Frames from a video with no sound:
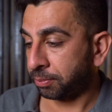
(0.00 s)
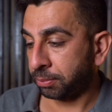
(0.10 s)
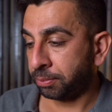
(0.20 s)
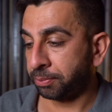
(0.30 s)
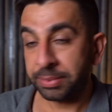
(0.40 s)

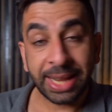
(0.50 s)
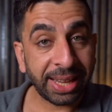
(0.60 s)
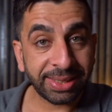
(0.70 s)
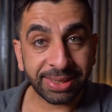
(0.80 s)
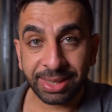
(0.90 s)

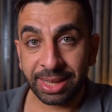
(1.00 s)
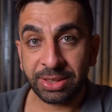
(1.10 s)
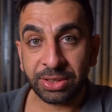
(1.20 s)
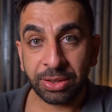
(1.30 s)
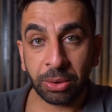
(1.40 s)
Next
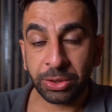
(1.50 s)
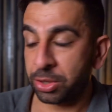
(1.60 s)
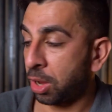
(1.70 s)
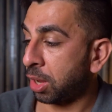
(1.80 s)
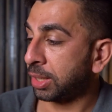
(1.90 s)
is Notes
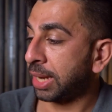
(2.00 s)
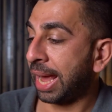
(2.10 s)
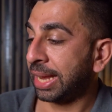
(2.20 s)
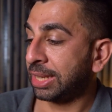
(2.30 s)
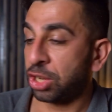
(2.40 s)
on
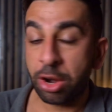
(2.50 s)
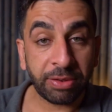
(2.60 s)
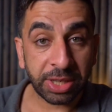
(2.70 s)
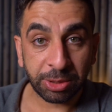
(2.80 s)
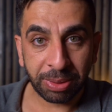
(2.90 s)
a
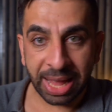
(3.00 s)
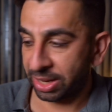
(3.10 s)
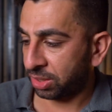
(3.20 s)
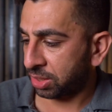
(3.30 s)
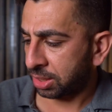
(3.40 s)
Nervous
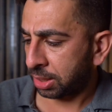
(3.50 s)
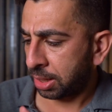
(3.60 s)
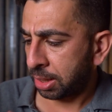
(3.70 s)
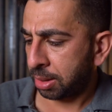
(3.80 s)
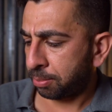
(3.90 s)
Planet
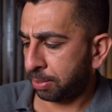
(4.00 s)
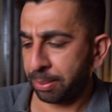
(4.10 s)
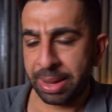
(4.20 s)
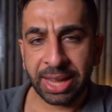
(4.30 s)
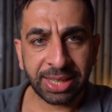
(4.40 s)
by
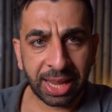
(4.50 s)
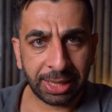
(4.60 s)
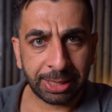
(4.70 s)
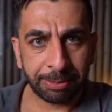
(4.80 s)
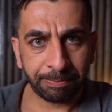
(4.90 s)
Matt
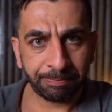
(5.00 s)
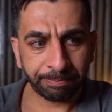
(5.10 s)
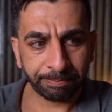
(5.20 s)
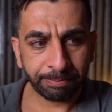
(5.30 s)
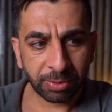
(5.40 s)
Haig.
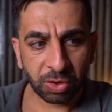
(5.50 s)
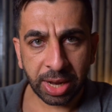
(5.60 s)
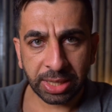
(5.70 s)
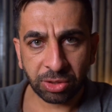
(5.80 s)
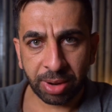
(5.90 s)

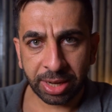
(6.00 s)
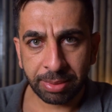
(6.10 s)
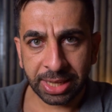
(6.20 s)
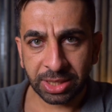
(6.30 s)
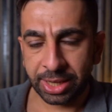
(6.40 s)
Great
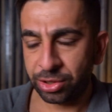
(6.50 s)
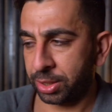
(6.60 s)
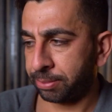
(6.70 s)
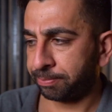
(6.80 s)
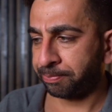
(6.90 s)

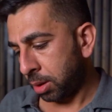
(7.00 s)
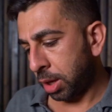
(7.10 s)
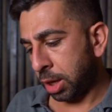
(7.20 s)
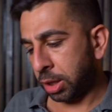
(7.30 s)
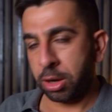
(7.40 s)
recommendation.
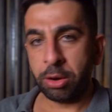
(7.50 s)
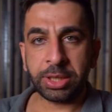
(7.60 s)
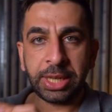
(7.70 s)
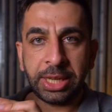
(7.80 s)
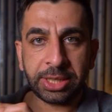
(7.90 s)

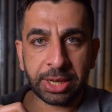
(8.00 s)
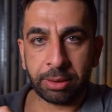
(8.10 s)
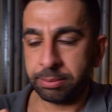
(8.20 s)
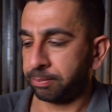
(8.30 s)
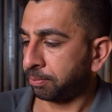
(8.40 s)

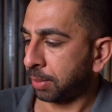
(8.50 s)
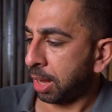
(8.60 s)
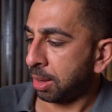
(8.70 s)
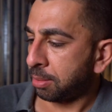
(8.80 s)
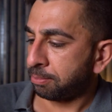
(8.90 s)
Incognito
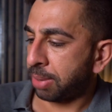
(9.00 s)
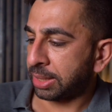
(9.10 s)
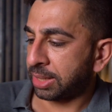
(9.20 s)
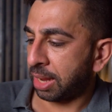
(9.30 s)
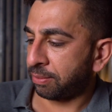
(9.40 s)
by
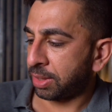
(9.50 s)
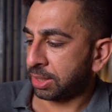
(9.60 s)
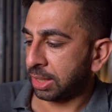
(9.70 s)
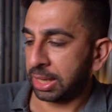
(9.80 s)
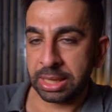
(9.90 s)

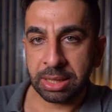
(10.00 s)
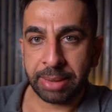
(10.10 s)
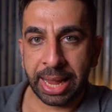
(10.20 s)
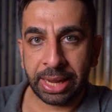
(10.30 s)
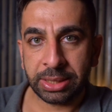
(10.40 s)
David
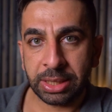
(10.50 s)
Eagleman.